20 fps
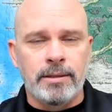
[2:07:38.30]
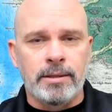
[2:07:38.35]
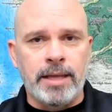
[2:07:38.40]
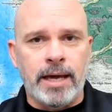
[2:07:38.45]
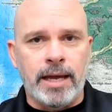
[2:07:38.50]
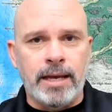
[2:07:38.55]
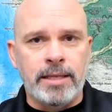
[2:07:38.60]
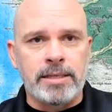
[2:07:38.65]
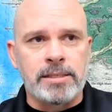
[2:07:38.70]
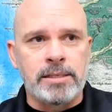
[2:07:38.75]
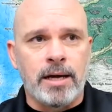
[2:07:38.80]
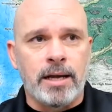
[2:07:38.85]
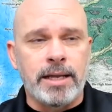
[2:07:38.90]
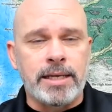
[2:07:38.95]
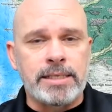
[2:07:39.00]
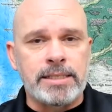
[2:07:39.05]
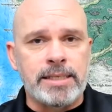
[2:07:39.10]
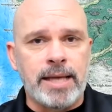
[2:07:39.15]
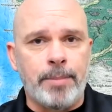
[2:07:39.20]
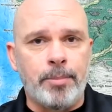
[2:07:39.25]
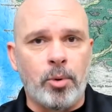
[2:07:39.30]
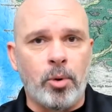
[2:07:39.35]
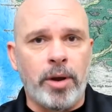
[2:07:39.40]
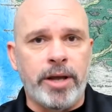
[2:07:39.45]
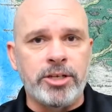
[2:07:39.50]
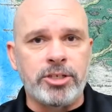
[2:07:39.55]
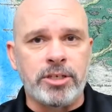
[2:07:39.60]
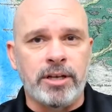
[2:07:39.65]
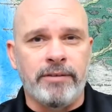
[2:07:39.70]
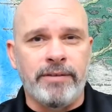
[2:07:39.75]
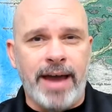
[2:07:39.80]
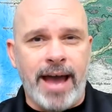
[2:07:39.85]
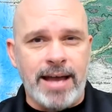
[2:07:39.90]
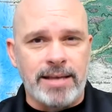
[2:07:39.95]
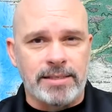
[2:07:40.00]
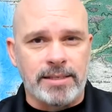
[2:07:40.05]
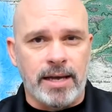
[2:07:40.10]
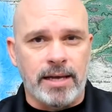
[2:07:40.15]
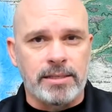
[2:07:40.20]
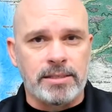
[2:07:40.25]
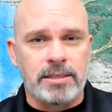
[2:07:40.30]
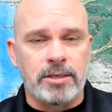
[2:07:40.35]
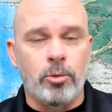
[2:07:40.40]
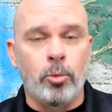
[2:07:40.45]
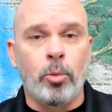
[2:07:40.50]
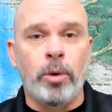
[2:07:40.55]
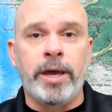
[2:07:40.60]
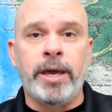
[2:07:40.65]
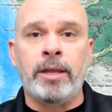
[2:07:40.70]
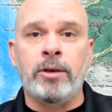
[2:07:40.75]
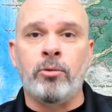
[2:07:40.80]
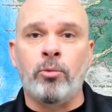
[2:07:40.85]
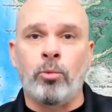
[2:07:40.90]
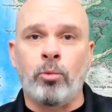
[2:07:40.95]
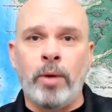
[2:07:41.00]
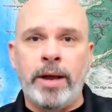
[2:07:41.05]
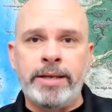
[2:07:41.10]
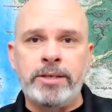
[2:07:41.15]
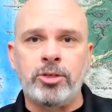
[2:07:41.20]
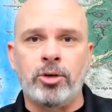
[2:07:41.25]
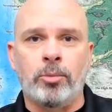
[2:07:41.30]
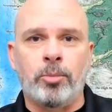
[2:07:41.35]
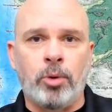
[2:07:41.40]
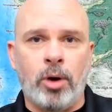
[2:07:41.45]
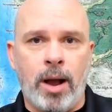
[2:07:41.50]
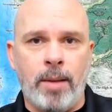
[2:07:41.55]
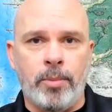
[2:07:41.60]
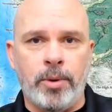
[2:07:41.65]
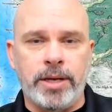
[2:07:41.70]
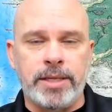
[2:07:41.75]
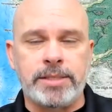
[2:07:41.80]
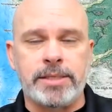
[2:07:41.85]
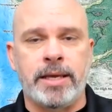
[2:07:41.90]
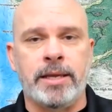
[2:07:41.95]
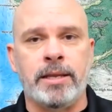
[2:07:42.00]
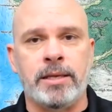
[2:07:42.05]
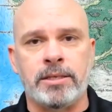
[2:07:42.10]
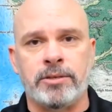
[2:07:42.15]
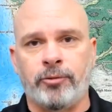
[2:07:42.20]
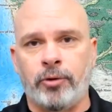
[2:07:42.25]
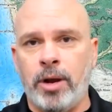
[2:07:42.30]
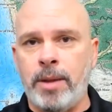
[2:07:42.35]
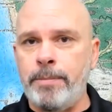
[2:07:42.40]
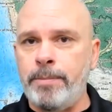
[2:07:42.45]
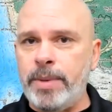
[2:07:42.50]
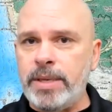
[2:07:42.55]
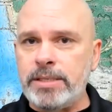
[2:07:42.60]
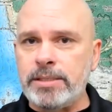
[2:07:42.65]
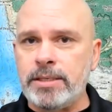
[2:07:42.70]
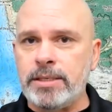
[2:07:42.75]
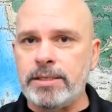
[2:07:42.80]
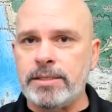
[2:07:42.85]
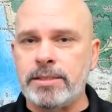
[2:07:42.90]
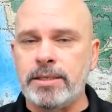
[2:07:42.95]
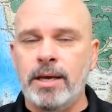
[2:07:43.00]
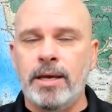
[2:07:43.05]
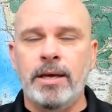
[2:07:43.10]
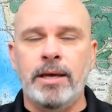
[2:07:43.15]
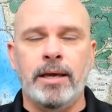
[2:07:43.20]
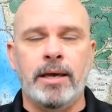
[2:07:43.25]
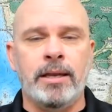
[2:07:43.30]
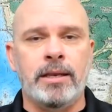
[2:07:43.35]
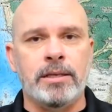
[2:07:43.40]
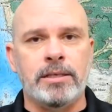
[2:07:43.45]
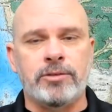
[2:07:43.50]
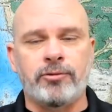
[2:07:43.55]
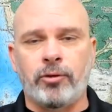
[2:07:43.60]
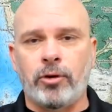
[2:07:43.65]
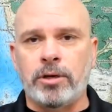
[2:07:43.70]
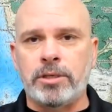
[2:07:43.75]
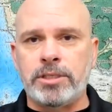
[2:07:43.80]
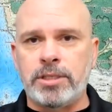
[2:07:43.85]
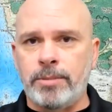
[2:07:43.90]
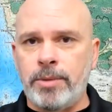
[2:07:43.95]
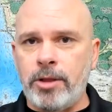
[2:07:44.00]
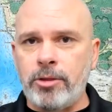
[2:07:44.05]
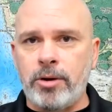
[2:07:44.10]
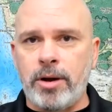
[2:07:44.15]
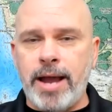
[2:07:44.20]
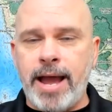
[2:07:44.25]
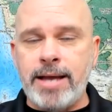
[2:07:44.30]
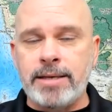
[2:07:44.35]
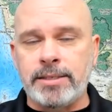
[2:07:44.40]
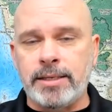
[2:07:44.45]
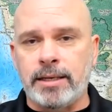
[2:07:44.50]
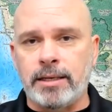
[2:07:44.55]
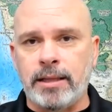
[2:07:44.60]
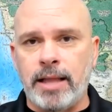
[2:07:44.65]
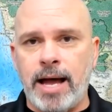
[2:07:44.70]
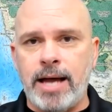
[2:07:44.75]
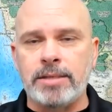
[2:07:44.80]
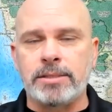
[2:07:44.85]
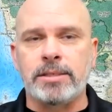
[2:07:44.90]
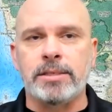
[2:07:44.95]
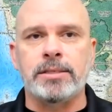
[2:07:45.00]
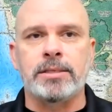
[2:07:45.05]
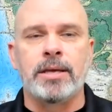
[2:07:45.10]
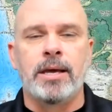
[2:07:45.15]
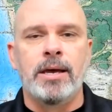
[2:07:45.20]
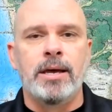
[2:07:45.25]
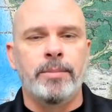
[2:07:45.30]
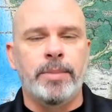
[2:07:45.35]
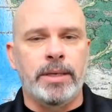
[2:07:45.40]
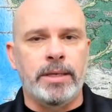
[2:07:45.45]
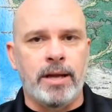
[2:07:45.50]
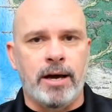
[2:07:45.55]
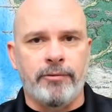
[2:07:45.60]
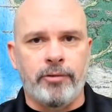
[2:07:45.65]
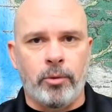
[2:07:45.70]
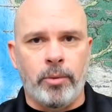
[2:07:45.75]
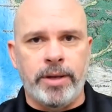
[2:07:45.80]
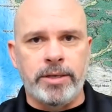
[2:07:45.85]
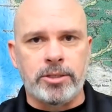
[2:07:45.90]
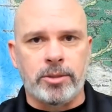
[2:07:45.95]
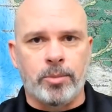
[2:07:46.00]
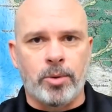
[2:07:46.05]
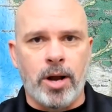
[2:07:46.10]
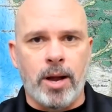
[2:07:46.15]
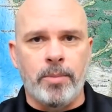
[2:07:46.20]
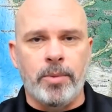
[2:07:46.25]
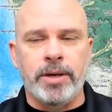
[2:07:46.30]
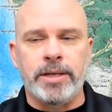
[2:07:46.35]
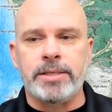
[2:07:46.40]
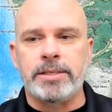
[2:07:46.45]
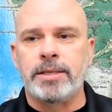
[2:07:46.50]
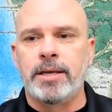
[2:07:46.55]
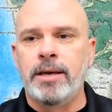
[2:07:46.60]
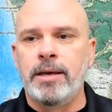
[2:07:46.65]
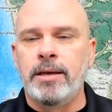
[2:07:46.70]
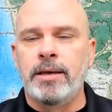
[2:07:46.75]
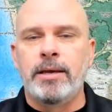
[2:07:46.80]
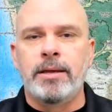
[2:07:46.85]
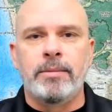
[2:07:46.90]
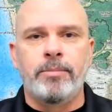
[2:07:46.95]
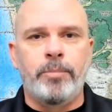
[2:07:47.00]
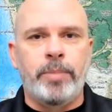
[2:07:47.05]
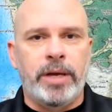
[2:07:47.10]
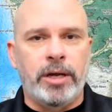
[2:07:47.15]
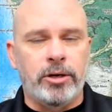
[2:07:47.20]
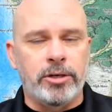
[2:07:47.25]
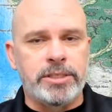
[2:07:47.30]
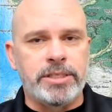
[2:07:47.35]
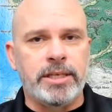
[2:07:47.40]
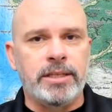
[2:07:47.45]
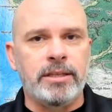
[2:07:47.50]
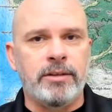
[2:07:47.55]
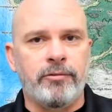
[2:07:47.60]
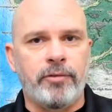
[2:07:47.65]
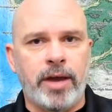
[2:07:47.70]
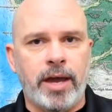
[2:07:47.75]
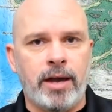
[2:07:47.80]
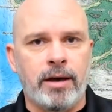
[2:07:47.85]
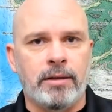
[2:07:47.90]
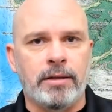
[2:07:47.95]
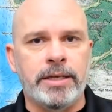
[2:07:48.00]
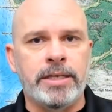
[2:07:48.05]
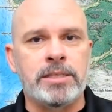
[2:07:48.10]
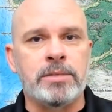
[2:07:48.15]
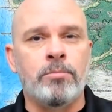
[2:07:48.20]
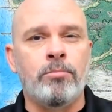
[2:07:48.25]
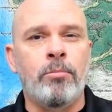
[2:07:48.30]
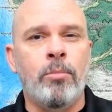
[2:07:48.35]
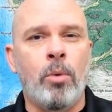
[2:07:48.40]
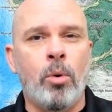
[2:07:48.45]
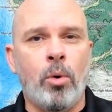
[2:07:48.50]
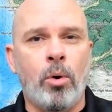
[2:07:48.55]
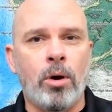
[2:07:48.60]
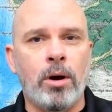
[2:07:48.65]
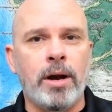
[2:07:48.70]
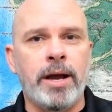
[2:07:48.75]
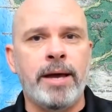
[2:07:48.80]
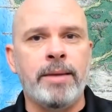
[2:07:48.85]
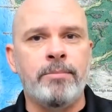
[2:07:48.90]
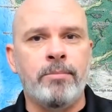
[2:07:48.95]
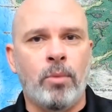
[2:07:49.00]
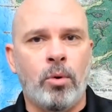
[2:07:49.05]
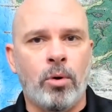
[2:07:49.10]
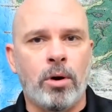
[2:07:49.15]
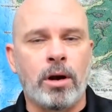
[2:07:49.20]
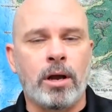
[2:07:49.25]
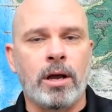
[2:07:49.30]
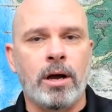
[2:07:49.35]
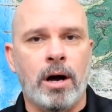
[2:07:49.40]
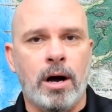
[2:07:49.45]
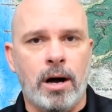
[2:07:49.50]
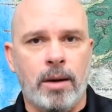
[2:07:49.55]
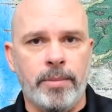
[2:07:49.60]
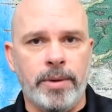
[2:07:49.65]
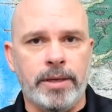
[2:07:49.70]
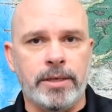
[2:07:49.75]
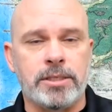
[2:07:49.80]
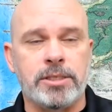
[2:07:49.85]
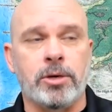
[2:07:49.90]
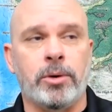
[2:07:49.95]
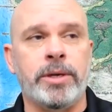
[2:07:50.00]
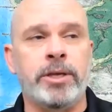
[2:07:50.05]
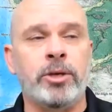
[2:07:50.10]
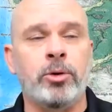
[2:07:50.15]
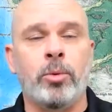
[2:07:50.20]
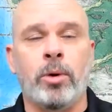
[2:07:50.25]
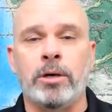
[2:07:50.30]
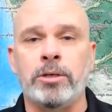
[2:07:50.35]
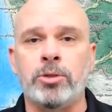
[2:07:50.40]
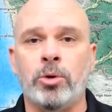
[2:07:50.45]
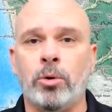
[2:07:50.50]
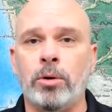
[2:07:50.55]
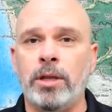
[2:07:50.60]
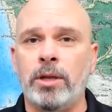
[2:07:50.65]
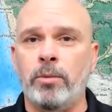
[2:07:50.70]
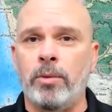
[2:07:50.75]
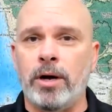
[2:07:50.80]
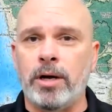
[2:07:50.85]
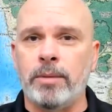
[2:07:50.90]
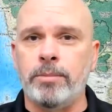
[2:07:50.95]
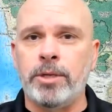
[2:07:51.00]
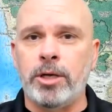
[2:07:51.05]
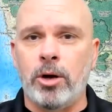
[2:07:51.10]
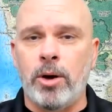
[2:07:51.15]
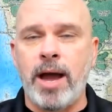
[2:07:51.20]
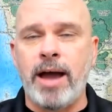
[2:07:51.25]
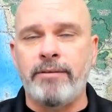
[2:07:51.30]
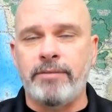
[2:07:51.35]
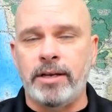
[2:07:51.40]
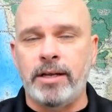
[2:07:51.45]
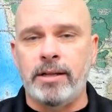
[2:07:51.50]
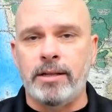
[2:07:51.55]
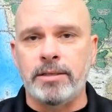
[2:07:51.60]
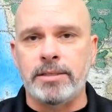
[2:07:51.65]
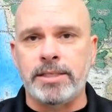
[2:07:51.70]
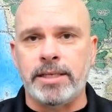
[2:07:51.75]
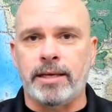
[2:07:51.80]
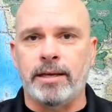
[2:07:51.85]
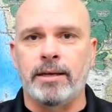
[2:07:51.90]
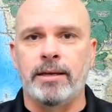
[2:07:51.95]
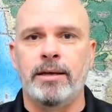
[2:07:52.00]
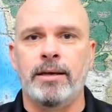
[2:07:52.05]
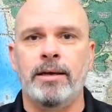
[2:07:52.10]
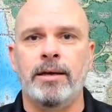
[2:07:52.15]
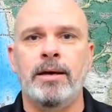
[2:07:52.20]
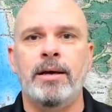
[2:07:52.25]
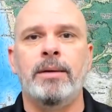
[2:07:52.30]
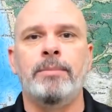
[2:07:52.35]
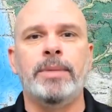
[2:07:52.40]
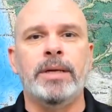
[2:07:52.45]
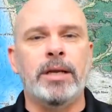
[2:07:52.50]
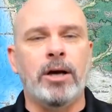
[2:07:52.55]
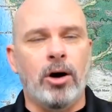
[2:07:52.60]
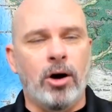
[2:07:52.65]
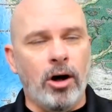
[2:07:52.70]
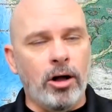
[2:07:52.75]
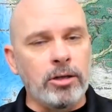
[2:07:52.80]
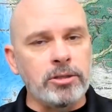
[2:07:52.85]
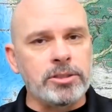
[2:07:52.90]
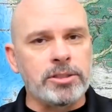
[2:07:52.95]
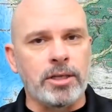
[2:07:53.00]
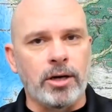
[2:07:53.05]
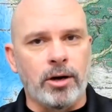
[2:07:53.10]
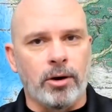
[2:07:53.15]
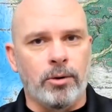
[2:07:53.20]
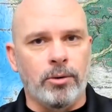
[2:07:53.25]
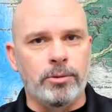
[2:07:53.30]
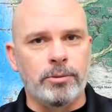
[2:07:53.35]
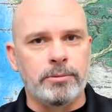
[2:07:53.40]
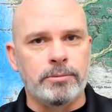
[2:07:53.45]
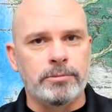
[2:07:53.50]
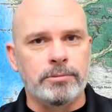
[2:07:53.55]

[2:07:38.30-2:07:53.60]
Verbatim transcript: that is not a separation of assets in rental properties. It is for a business, it is for some other asset classes, but not for rental properties. Piercing the veil is more and more common. So you are totally welcome to go have an LLC, but also